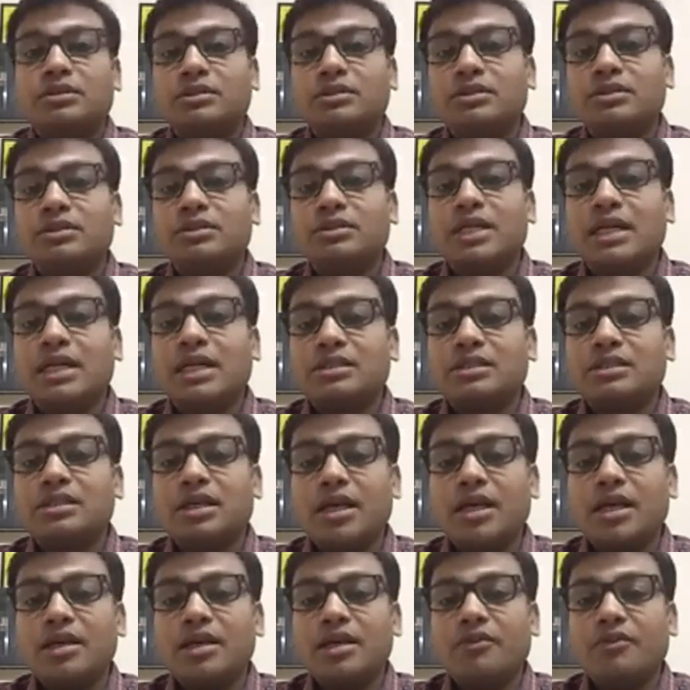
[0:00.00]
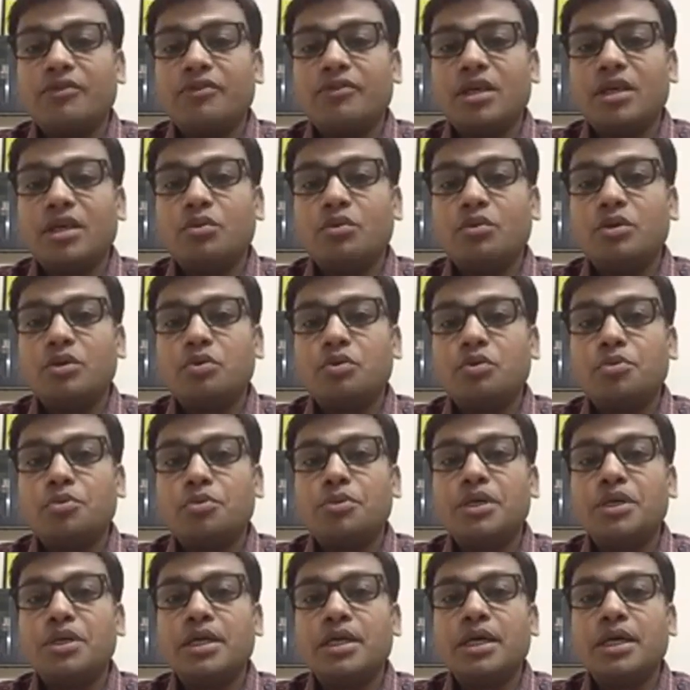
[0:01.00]
that's the kind of thing which would
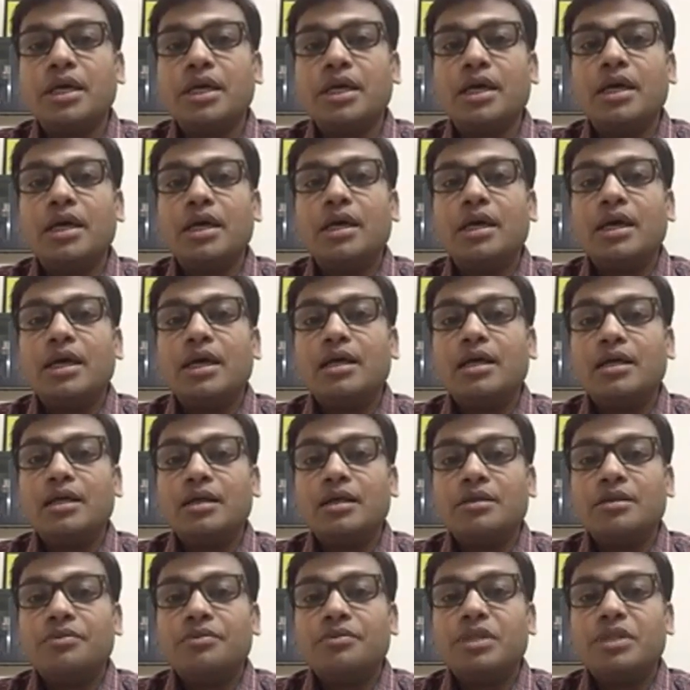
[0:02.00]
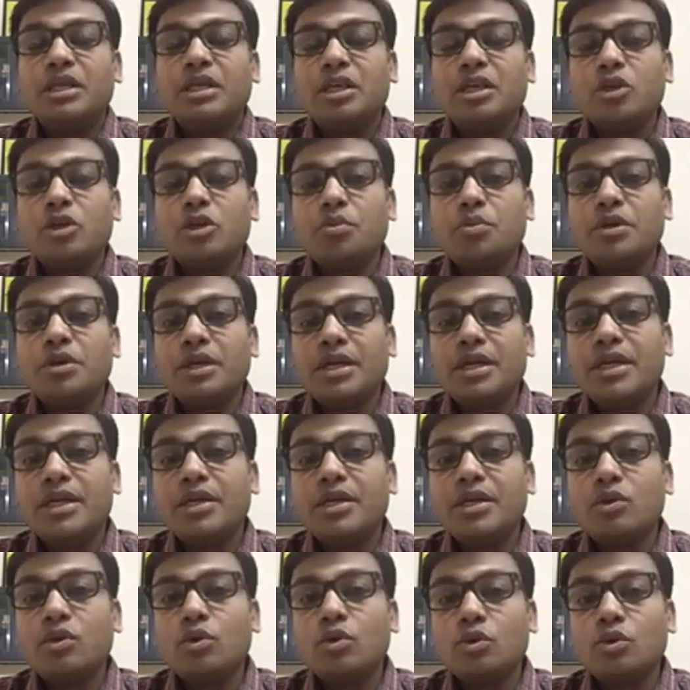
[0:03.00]
be they need to be
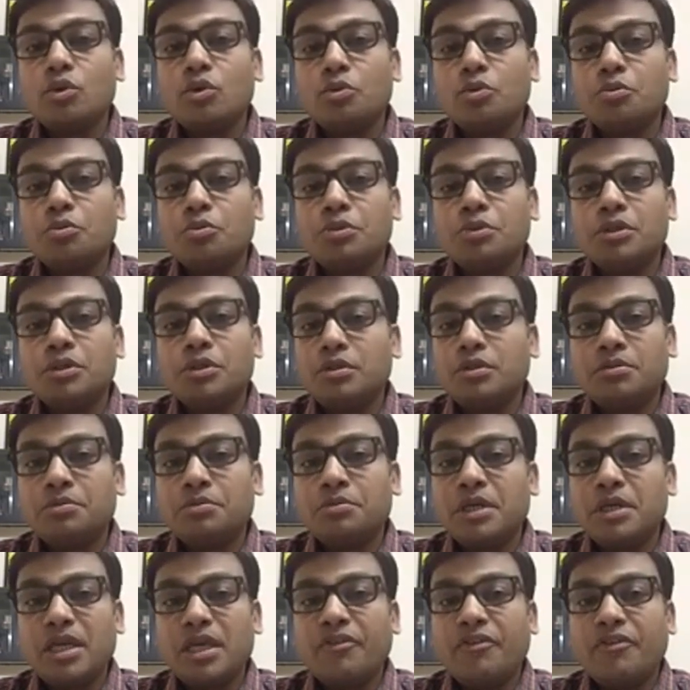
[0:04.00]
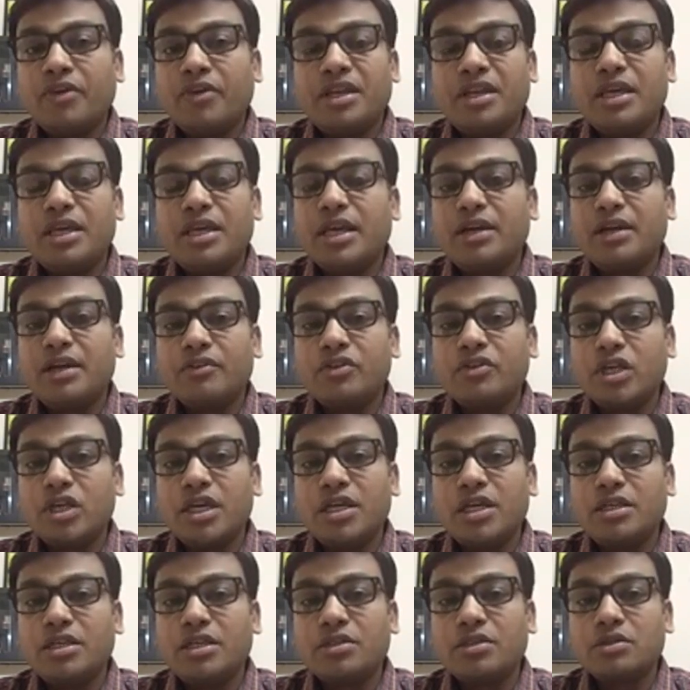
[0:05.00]
ready to if any kind of
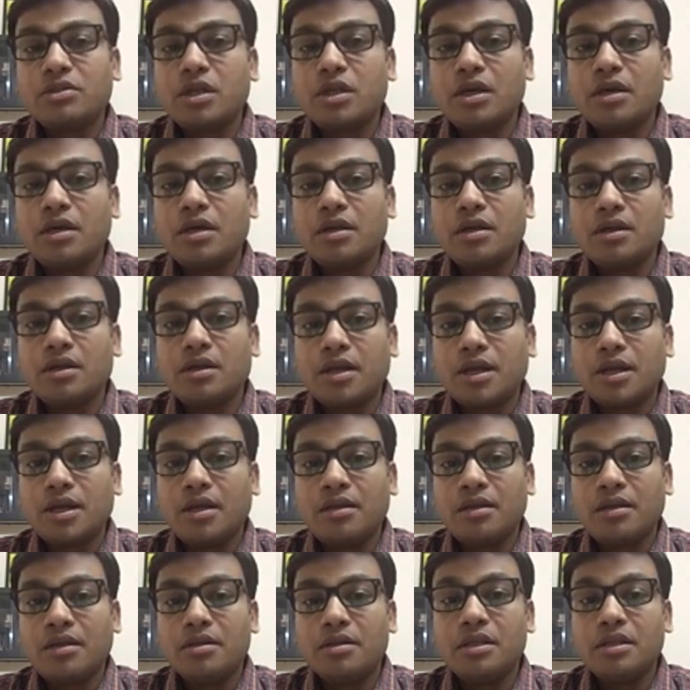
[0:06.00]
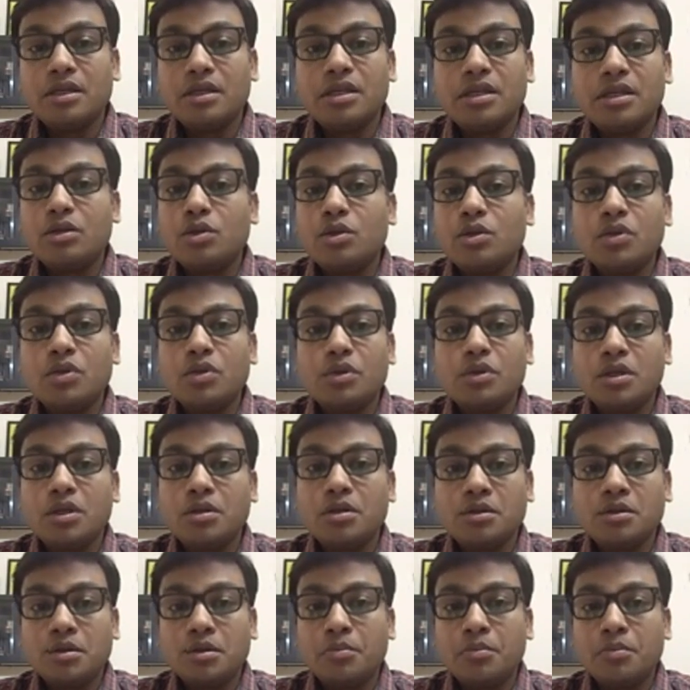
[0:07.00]
change is there, and they need to even
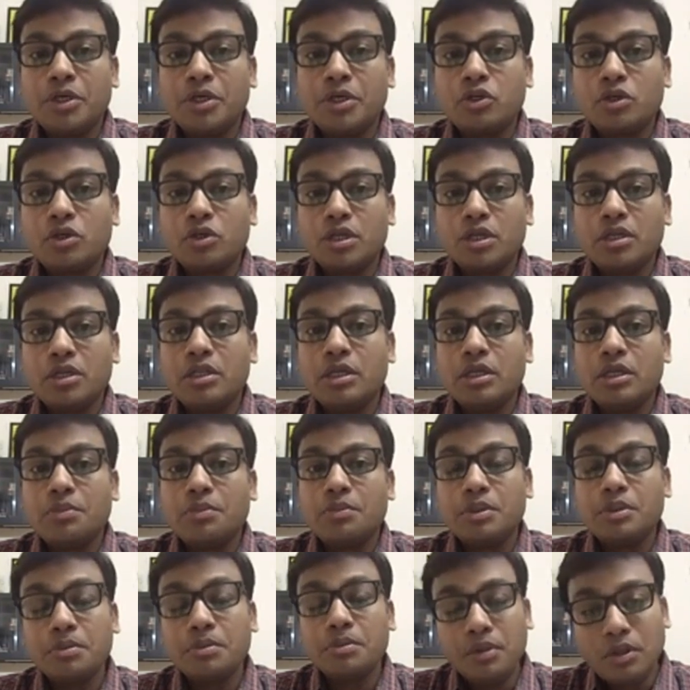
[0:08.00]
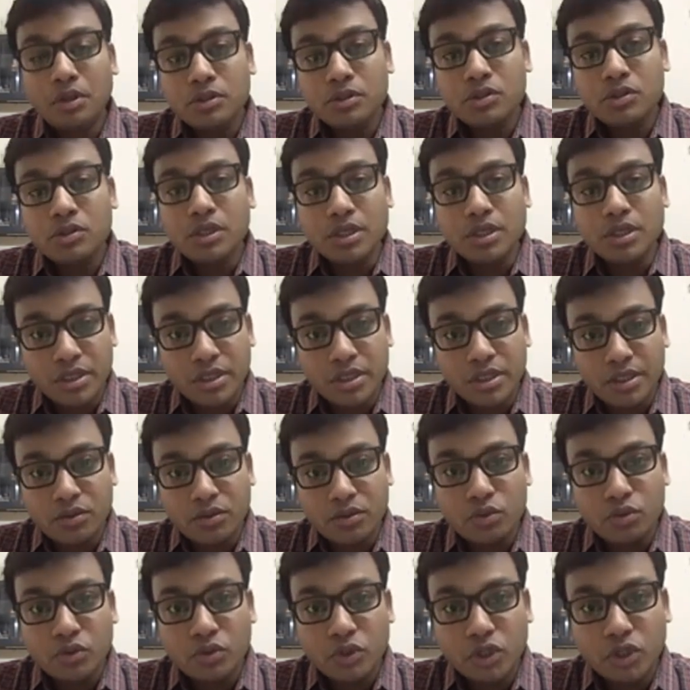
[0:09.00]
make sure that their people also understand
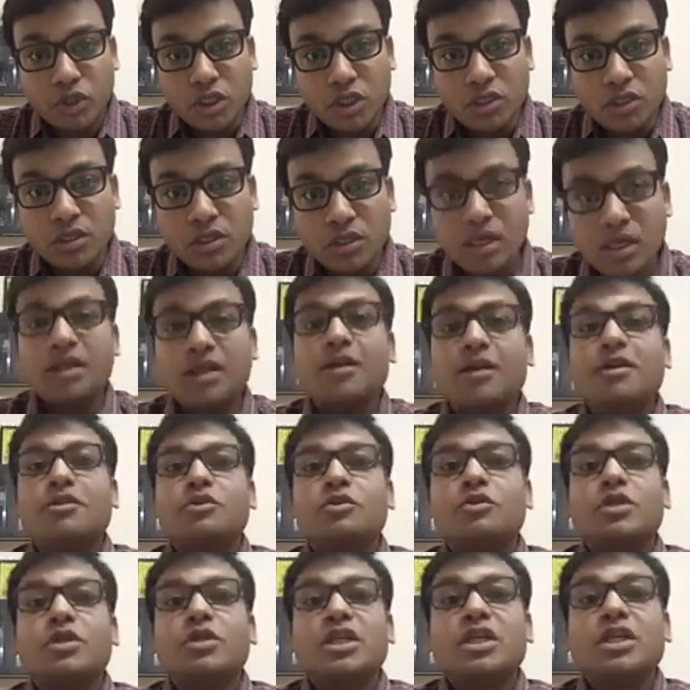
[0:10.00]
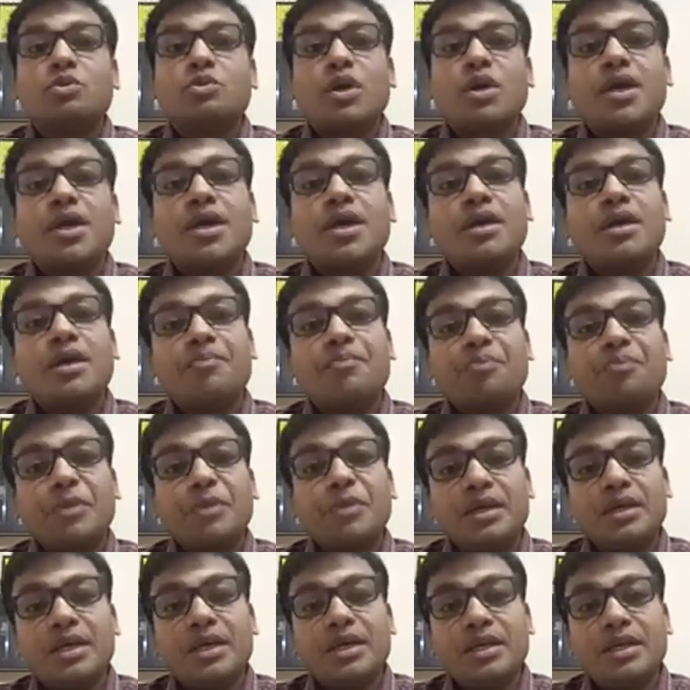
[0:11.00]
those change. So that's why,
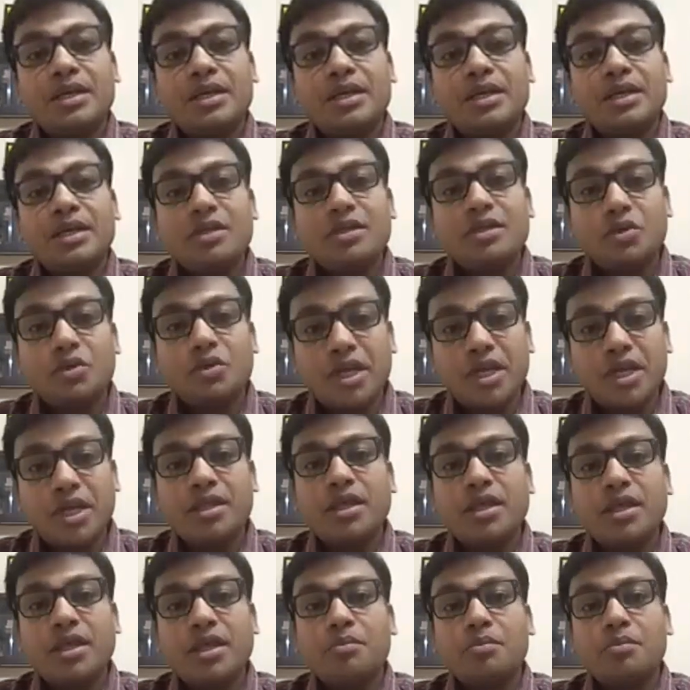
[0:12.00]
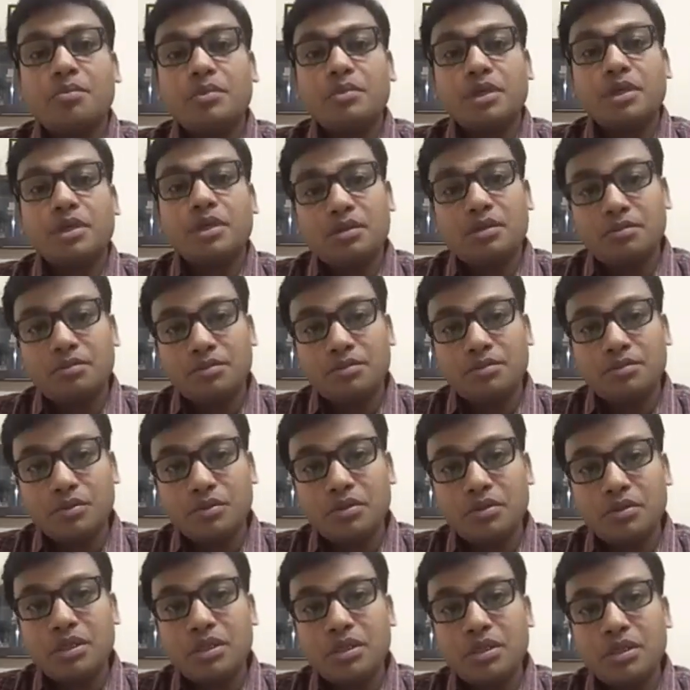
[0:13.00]
again, to train them,
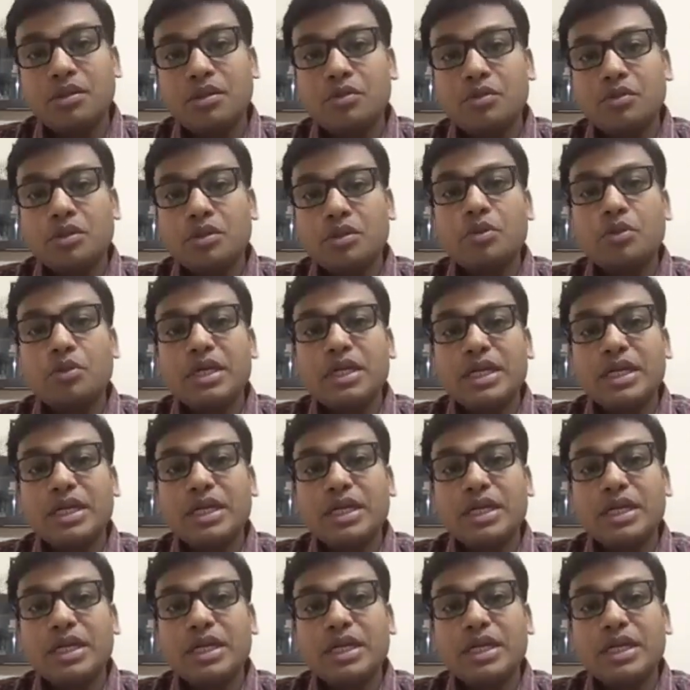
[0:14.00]
then they would need